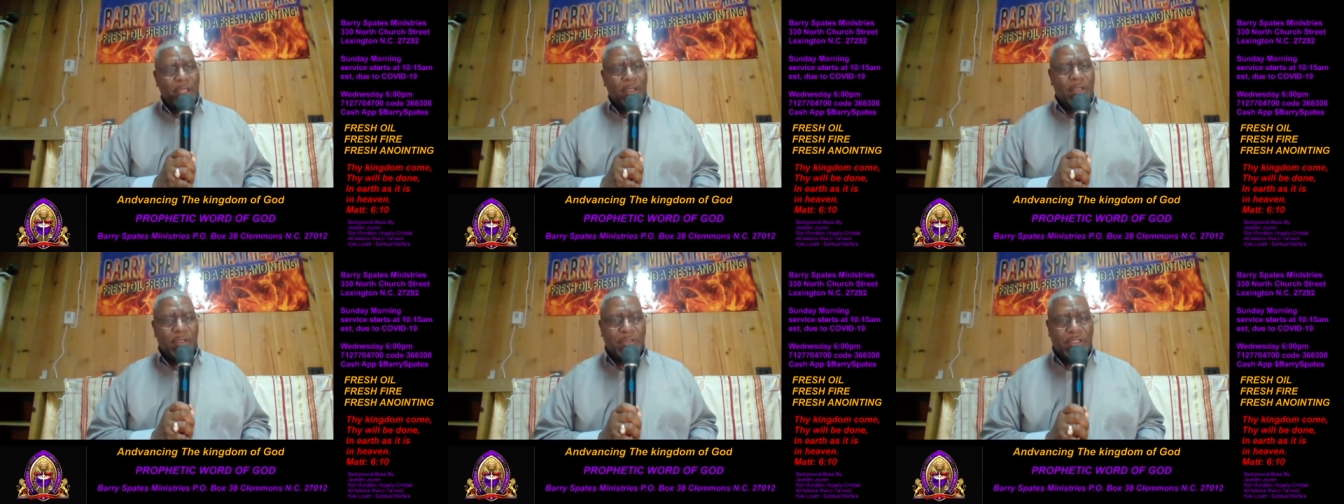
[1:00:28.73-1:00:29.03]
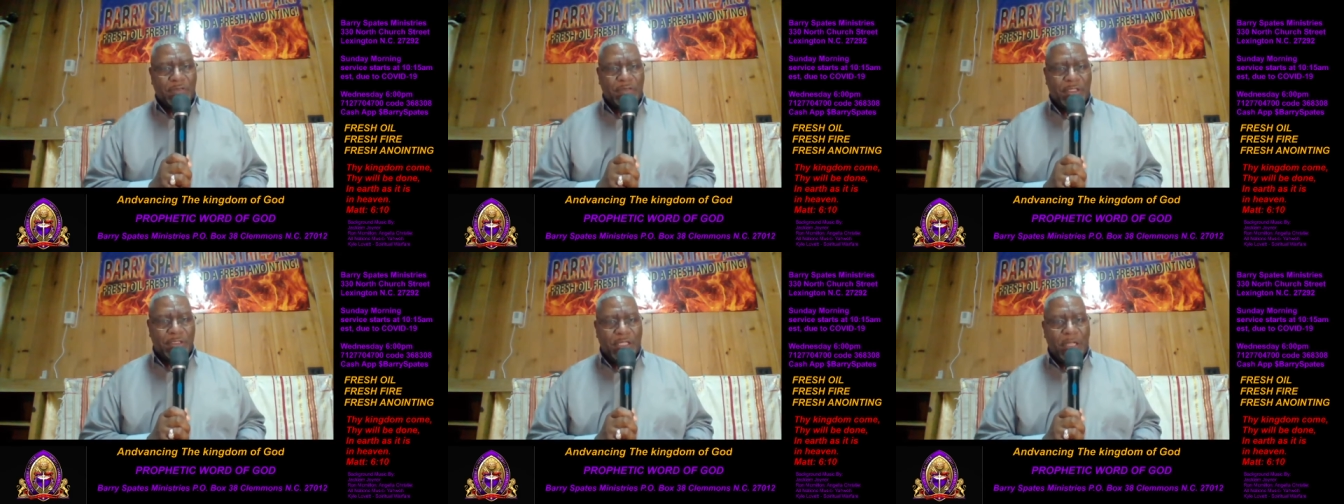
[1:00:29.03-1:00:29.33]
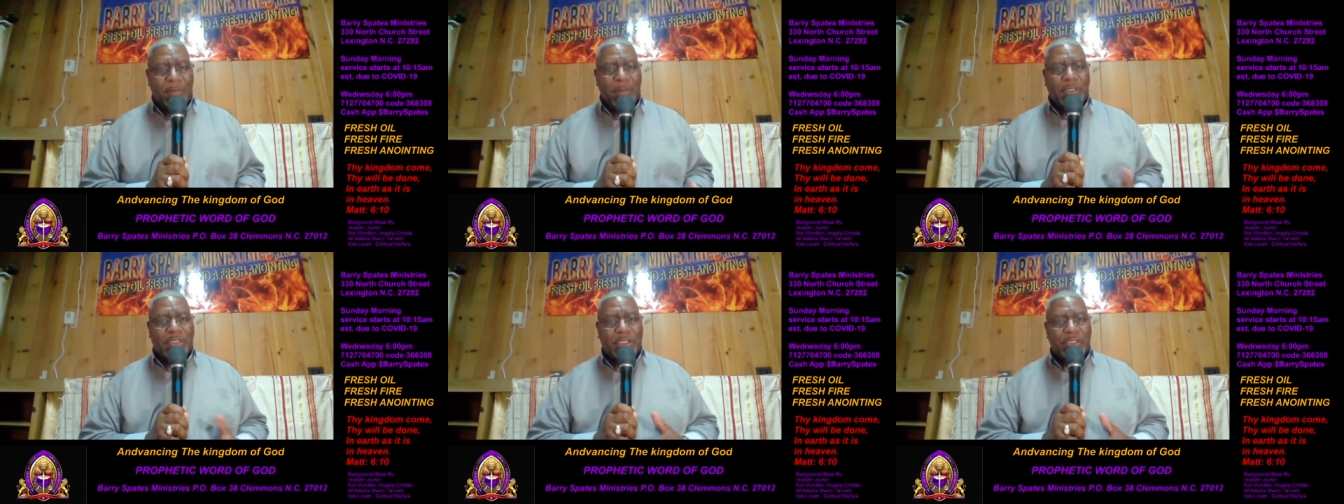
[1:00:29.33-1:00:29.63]
you just
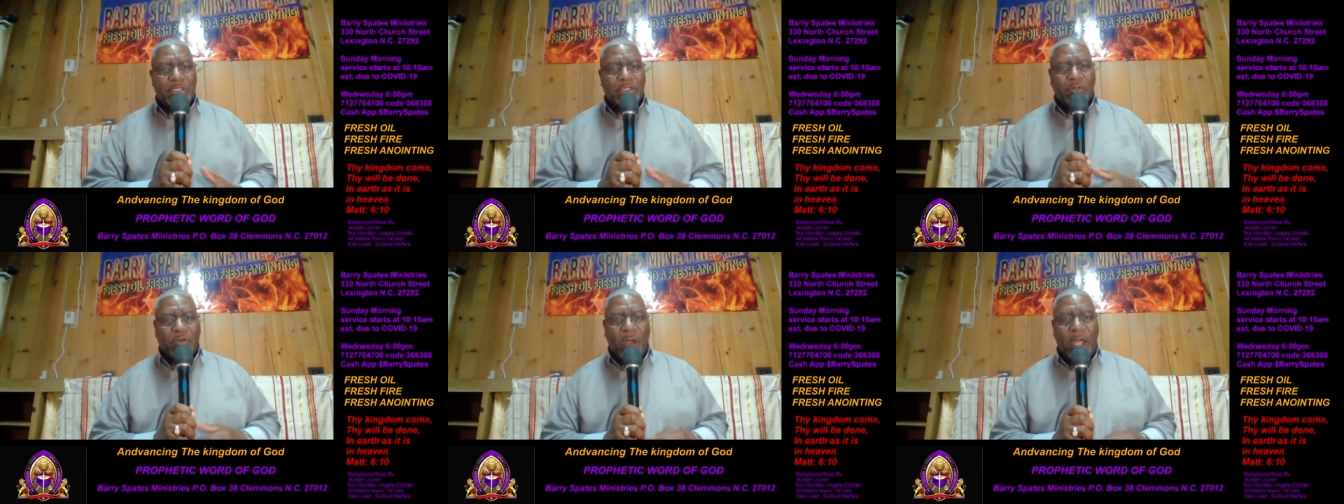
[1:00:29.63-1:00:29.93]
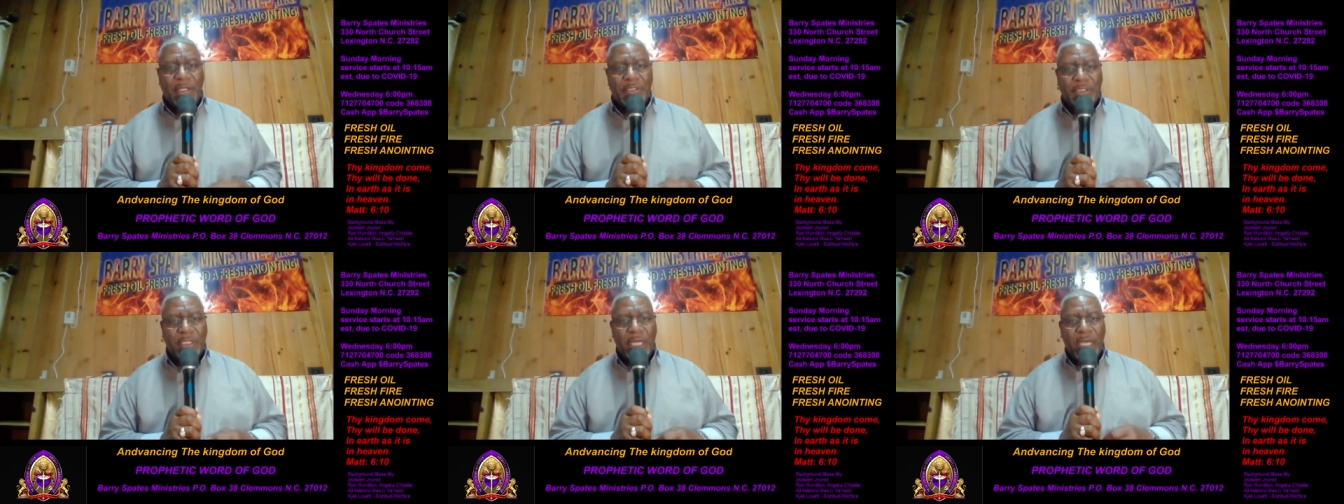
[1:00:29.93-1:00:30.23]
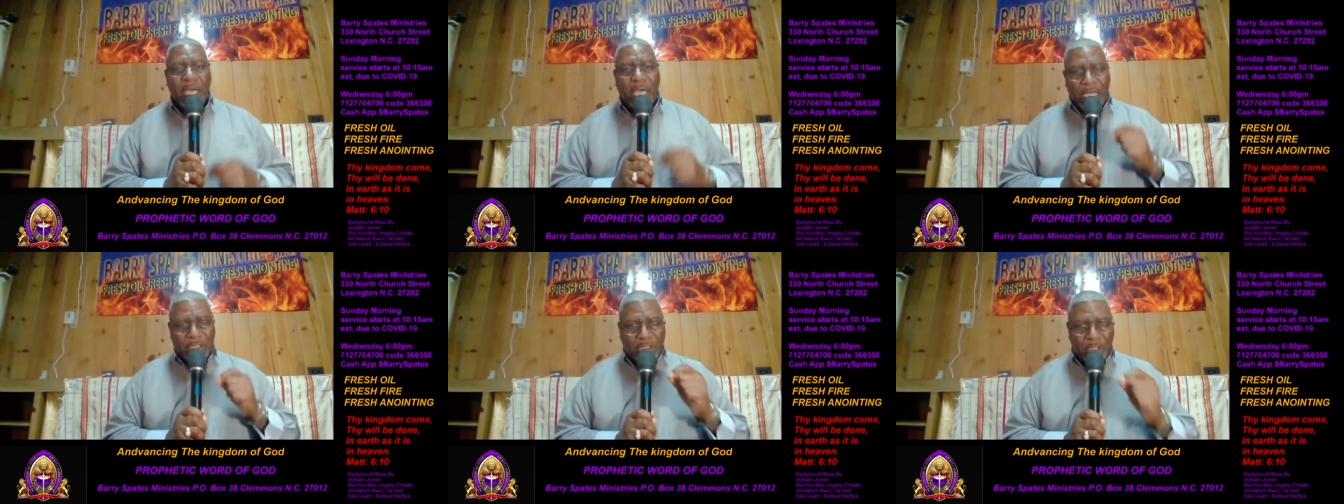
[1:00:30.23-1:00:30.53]
accepted Jesus Christ
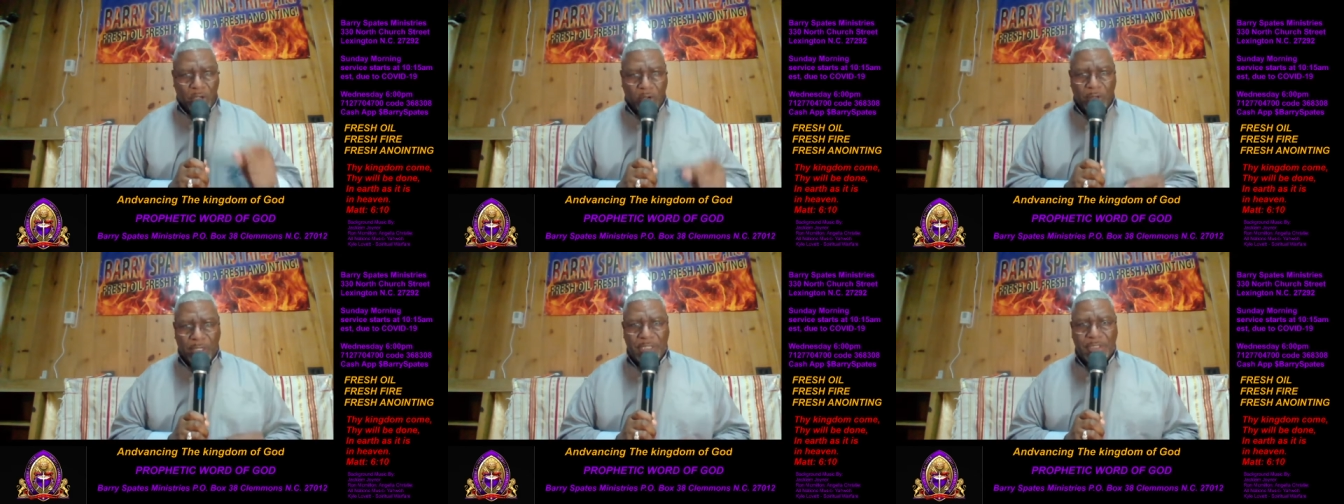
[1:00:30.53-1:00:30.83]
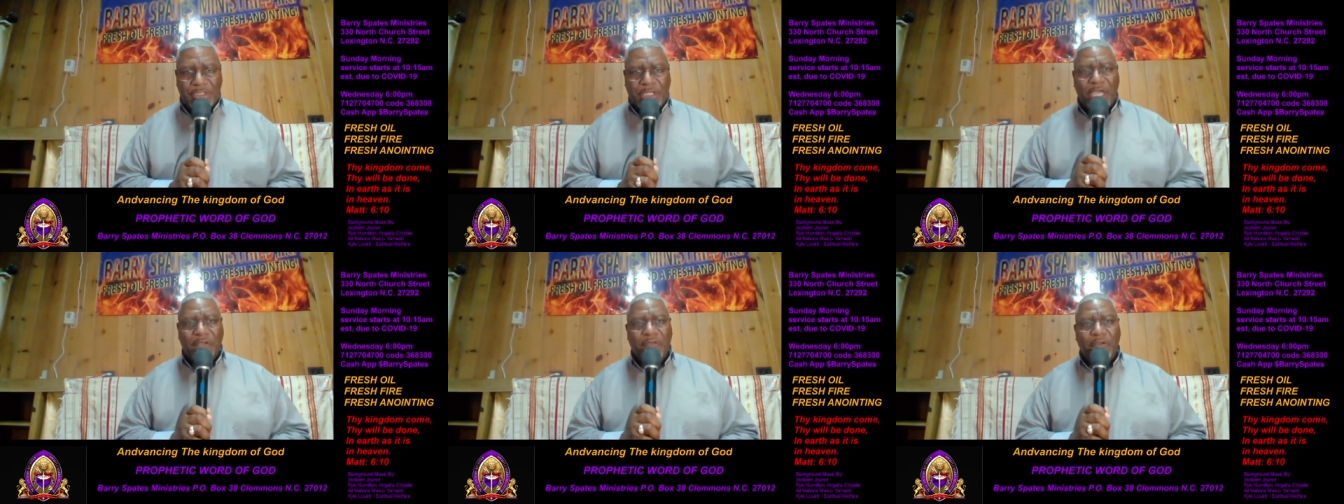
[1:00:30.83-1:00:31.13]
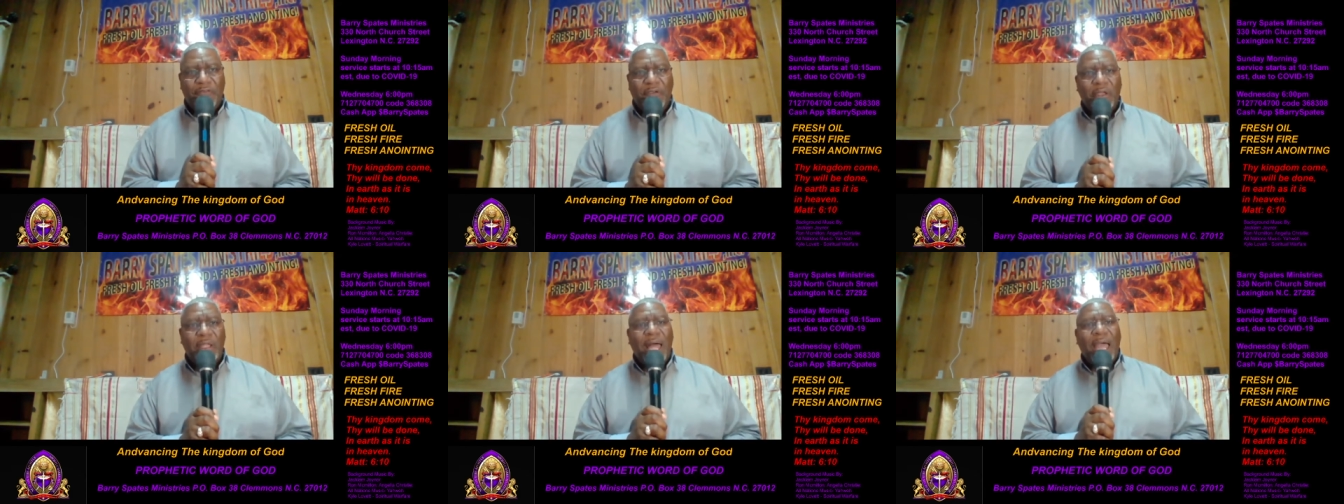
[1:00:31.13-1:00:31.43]
as the Lord and Savior
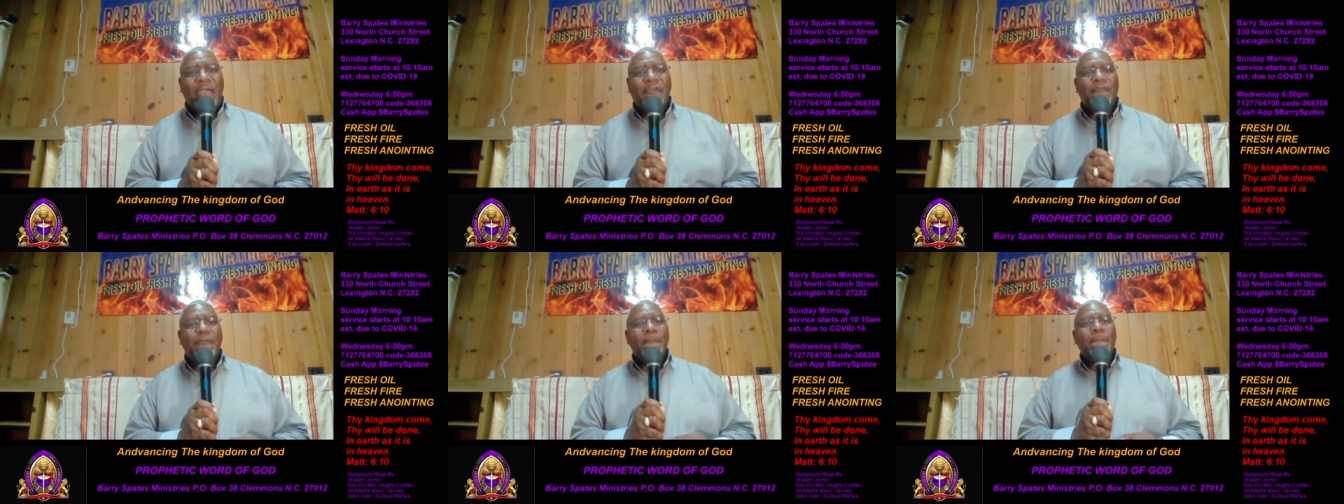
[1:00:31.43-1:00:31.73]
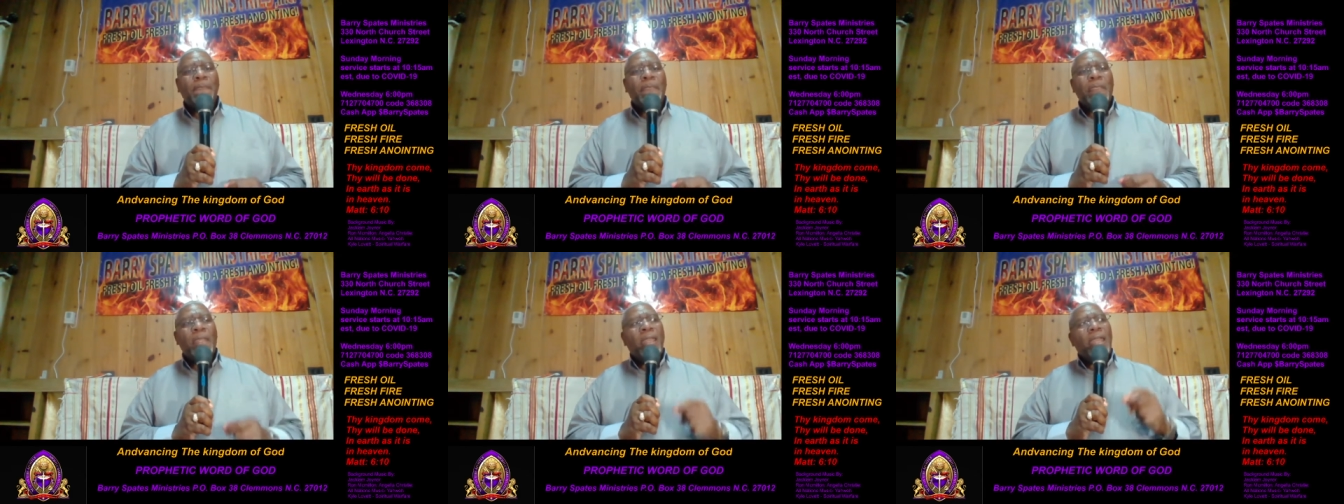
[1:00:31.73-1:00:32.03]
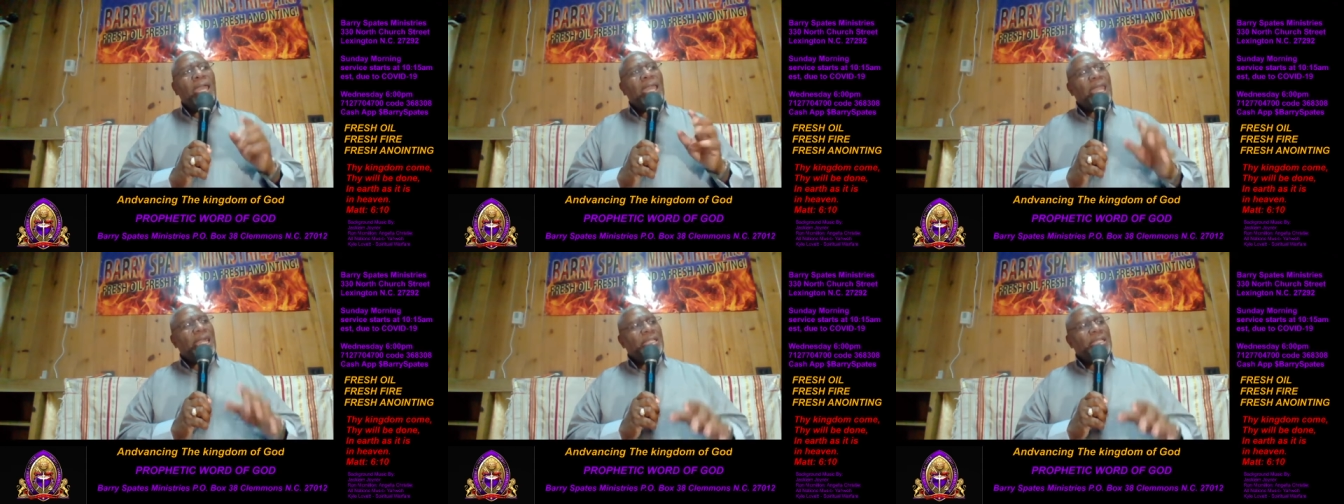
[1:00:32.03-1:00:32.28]
of your life. And I